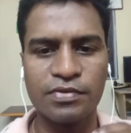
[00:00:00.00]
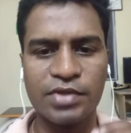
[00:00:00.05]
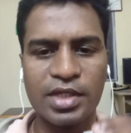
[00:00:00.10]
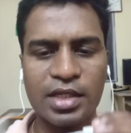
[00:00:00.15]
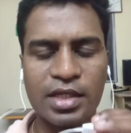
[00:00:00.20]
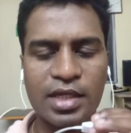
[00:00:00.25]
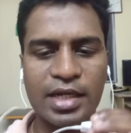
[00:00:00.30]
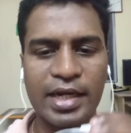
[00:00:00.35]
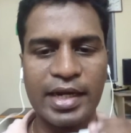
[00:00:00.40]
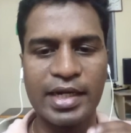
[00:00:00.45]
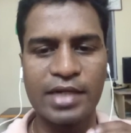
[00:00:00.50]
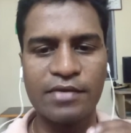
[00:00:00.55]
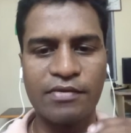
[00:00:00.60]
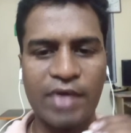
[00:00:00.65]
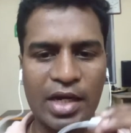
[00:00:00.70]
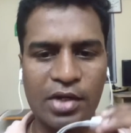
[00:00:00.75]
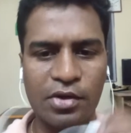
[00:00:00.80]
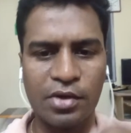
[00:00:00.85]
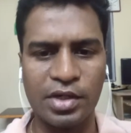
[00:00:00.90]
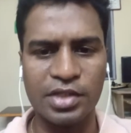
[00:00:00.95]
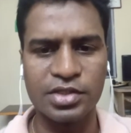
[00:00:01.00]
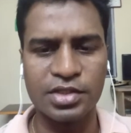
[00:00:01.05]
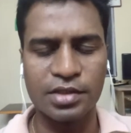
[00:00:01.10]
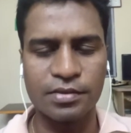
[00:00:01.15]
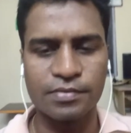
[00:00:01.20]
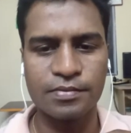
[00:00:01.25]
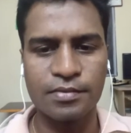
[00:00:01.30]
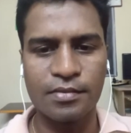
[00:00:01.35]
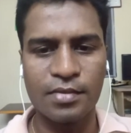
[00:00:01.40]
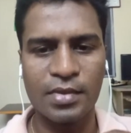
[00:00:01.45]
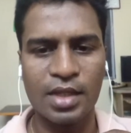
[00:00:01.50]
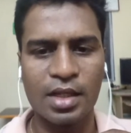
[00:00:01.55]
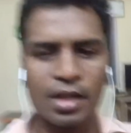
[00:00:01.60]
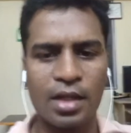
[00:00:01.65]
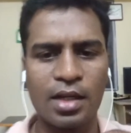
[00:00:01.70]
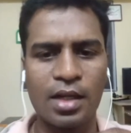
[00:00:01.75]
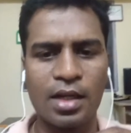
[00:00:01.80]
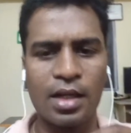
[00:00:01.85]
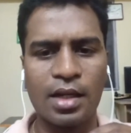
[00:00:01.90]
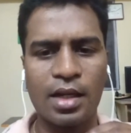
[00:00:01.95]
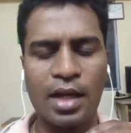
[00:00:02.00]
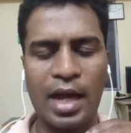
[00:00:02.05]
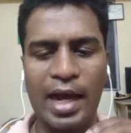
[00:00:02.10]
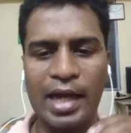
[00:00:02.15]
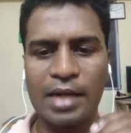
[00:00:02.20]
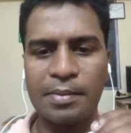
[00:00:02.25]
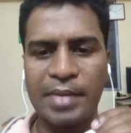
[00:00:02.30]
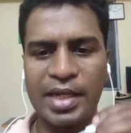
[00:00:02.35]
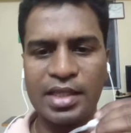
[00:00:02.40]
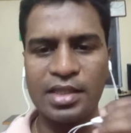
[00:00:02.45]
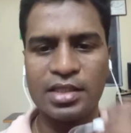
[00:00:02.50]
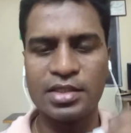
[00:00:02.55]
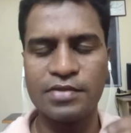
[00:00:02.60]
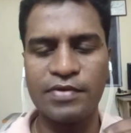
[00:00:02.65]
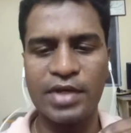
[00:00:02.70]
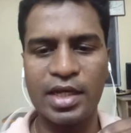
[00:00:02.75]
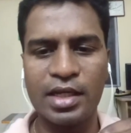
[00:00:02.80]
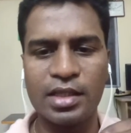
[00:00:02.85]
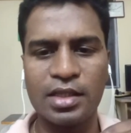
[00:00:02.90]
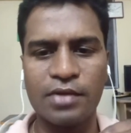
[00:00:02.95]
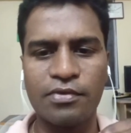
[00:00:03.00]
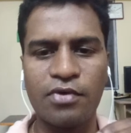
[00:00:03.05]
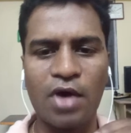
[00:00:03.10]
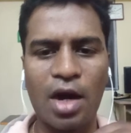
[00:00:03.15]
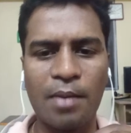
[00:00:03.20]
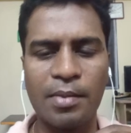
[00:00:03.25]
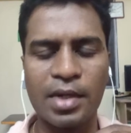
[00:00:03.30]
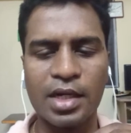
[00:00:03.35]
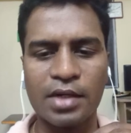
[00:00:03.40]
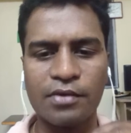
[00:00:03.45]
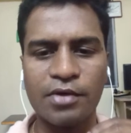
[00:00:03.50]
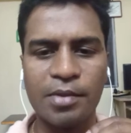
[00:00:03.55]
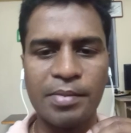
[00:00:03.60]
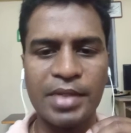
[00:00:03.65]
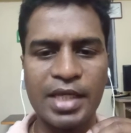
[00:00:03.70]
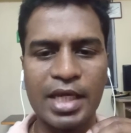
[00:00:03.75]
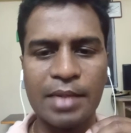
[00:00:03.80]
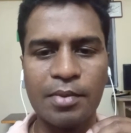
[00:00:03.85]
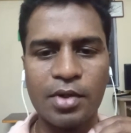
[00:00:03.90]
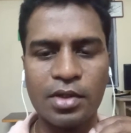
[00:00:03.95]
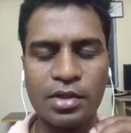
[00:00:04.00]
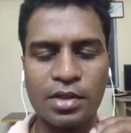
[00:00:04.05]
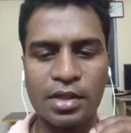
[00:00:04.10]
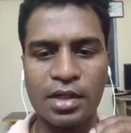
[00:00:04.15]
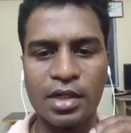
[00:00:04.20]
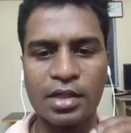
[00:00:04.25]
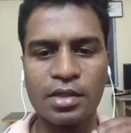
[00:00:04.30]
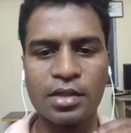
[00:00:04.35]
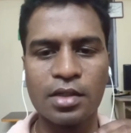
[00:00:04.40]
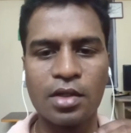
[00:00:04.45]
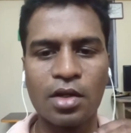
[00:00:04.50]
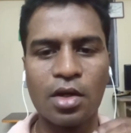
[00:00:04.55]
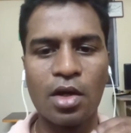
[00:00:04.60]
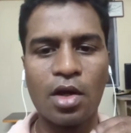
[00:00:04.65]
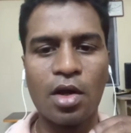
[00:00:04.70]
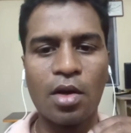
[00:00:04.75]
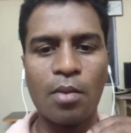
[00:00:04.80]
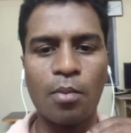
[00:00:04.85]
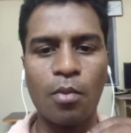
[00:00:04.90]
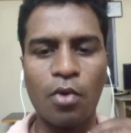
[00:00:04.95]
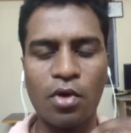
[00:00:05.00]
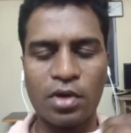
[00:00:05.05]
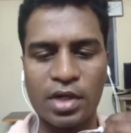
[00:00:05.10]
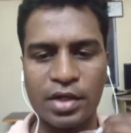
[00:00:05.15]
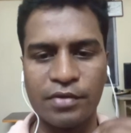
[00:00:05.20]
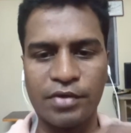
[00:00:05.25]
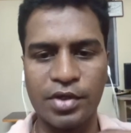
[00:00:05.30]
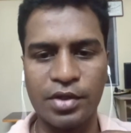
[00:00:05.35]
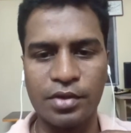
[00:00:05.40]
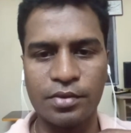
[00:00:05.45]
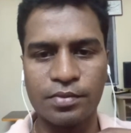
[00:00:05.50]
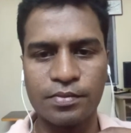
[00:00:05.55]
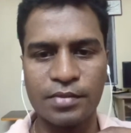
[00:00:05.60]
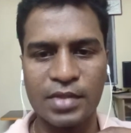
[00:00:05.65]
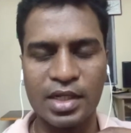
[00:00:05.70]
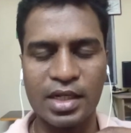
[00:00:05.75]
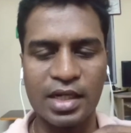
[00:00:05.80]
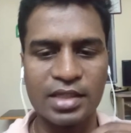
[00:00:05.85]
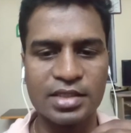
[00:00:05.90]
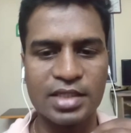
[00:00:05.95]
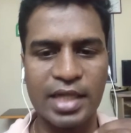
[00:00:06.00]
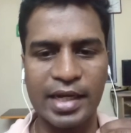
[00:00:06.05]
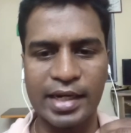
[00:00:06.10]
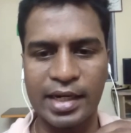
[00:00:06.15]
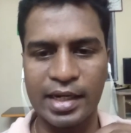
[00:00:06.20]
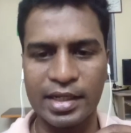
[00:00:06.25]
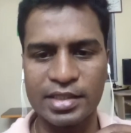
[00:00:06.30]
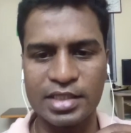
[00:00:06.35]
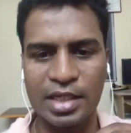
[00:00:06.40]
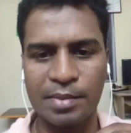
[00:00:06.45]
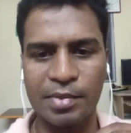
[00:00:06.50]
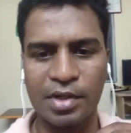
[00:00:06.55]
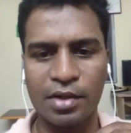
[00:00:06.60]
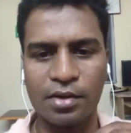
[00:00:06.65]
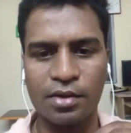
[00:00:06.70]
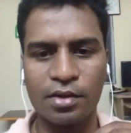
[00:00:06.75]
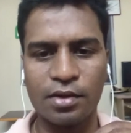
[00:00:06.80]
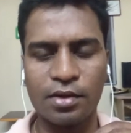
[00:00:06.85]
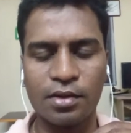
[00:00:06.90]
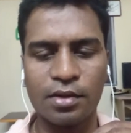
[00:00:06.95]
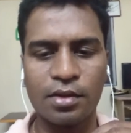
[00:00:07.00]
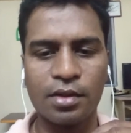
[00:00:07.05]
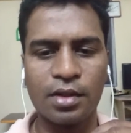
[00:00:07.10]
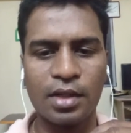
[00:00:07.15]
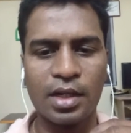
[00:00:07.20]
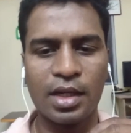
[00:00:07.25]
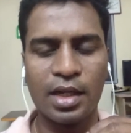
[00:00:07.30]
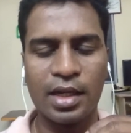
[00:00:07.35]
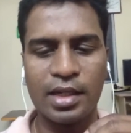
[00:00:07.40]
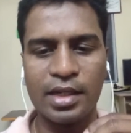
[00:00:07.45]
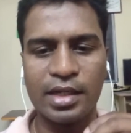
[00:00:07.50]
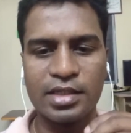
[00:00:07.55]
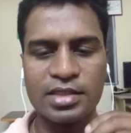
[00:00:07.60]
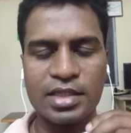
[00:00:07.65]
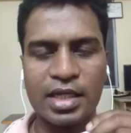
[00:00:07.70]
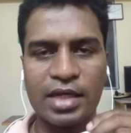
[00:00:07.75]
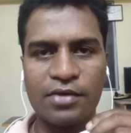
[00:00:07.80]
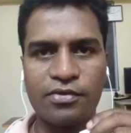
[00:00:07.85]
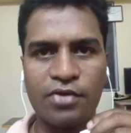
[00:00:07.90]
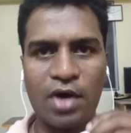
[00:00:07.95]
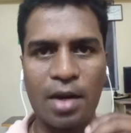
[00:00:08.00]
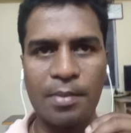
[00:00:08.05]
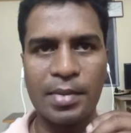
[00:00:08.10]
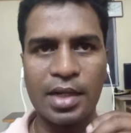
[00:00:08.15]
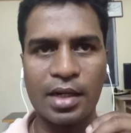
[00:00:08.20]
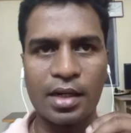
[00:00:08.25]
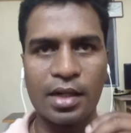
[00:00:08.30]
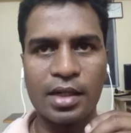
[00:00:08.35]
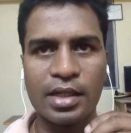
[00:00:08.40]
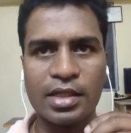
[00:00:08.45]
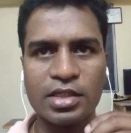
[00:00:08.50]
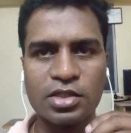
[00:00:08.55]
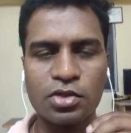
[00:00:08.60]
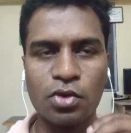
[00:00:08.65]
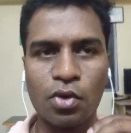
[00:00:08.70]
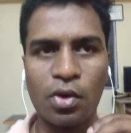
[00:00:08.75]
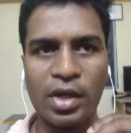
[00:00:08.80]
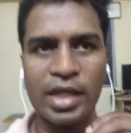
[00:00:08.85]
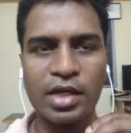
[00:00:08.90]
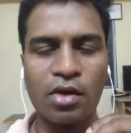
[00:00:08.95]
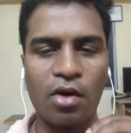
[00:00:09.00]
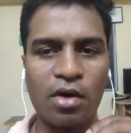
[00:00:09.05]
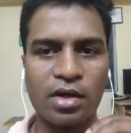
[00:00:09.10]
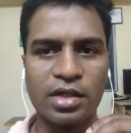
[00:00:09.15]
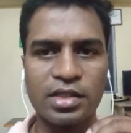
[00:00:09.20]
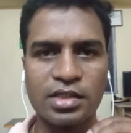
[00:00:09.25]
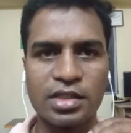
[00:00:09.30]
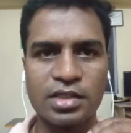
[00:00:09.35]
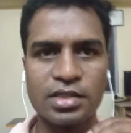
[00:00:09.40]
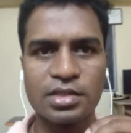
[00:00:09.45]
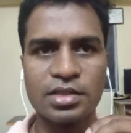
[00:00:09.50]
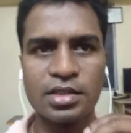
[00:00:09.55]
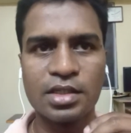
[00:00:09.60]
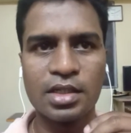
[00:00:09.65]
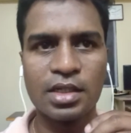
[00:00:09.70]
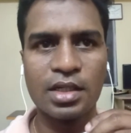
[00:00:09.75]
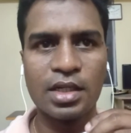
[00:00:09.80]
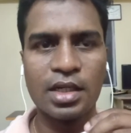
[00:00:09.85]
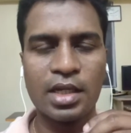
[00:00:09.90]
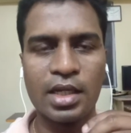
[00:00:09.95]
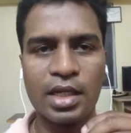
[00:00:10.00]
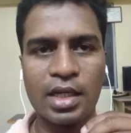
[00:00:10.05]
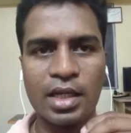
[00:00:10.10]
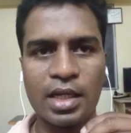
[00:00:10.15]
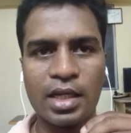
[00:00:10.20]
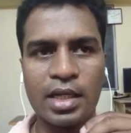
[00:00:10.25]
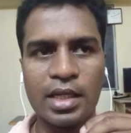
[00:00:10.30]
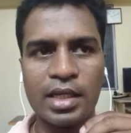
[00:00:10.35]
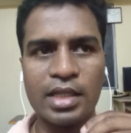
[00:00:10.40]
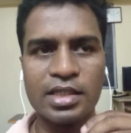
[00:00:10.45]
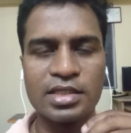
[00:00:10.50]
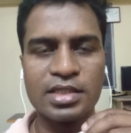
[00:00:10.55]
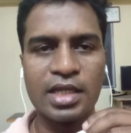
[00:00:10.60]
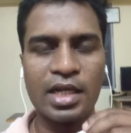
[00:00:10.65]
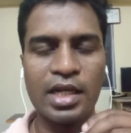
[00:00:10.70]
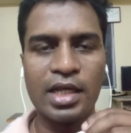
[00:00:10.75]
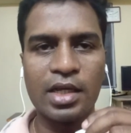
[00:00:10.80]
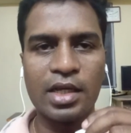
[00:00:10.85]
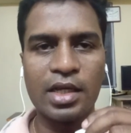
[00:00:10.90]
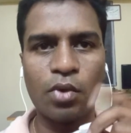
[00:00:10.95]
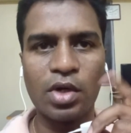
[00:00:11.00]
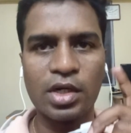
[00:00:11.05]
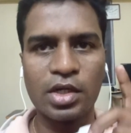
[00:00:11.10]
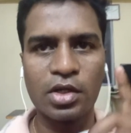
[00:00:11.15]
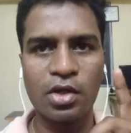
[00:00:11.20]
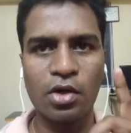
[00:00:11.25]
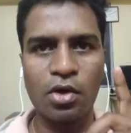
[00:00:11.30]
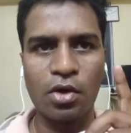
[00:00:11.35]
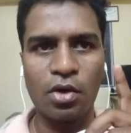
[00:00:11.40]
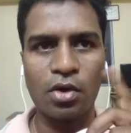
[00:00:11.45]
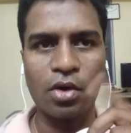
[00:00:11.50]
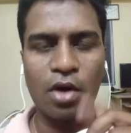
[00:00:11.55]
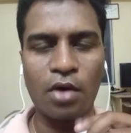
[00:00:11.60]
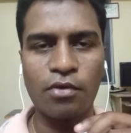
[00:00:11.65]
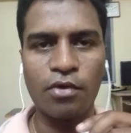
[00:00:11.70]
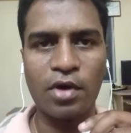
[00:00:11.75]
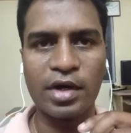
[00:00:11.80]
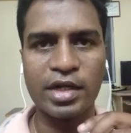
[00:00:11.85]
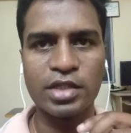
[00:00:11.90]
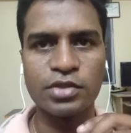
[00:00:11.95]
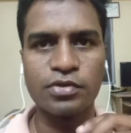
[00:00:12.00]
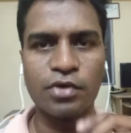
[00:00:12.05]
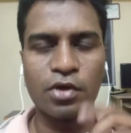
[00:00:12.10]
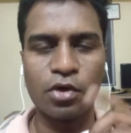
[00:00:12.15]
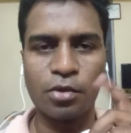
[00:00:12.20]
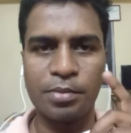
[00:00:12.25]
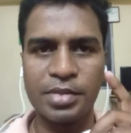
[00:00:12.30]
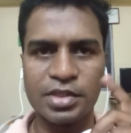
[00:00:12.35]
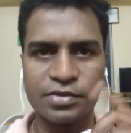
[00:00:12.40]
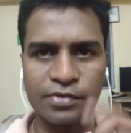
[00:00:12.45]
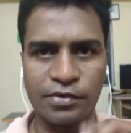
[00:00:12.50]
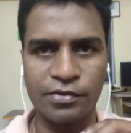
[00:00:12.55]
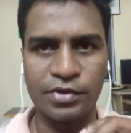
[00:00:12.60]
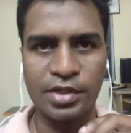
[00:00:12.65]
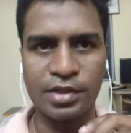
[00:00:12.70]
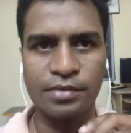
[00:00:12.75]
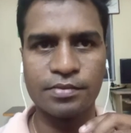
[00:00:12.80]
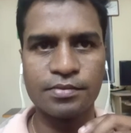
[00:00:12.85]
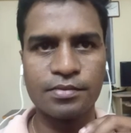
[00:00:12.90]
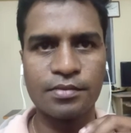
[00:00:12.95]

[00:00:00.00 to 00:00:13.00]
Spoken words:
We create value addition. And by this way, the farmer will be able to earn more revenue. Let's take an example. Let's say a farmer is growing oranges. He is selling 1 kilo of orange for rupees 50.